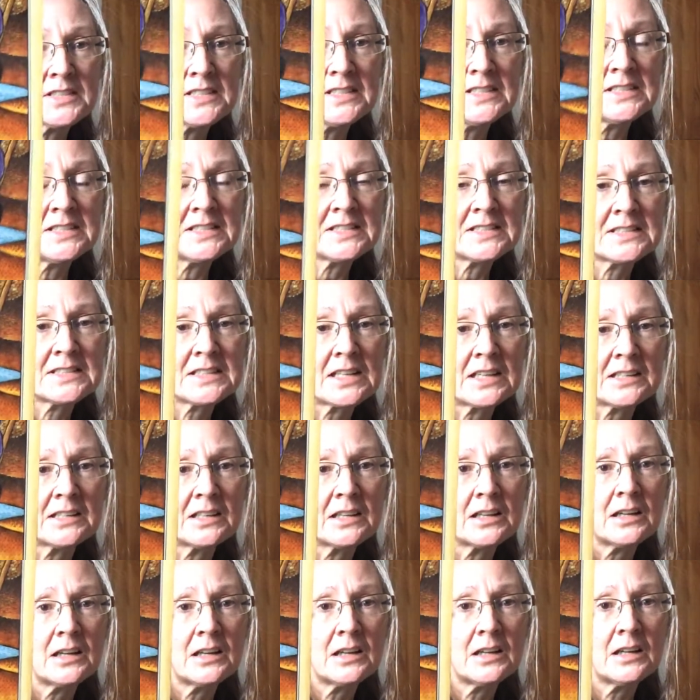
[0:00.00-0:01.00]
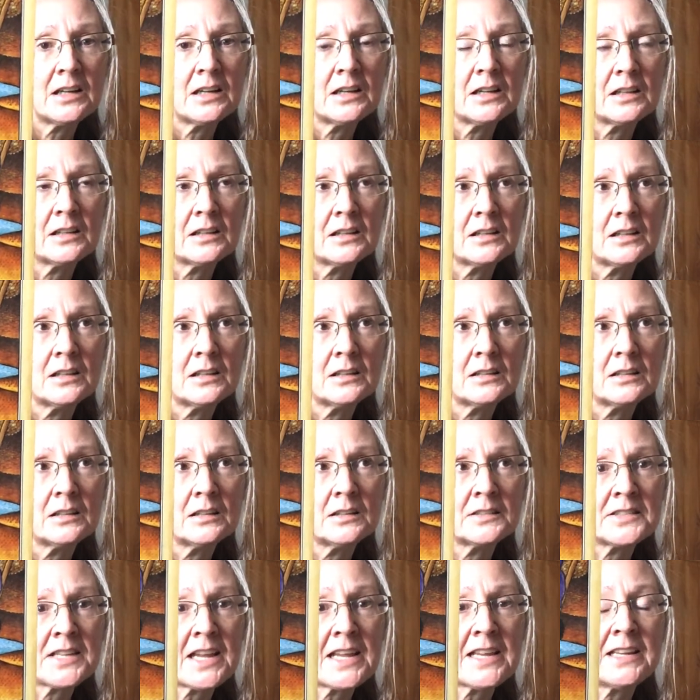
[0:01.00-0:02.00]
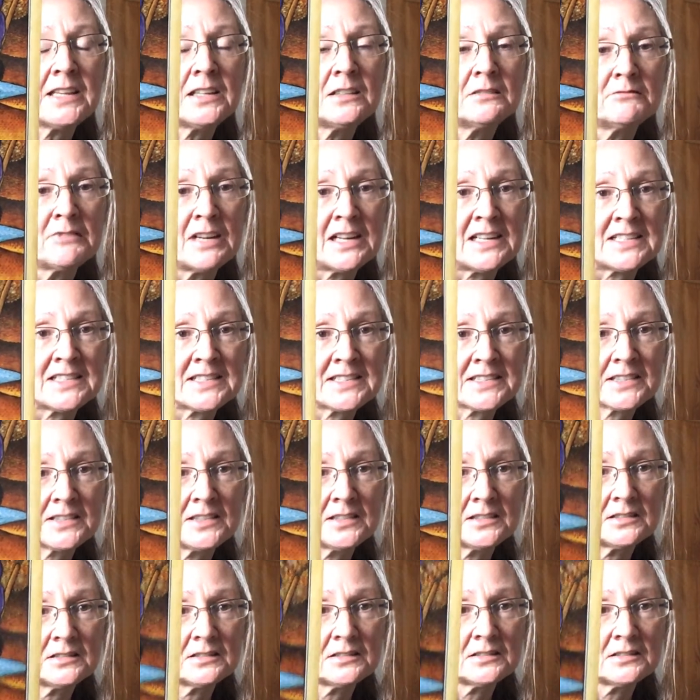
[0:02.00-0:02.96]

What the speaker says: is taking a risk.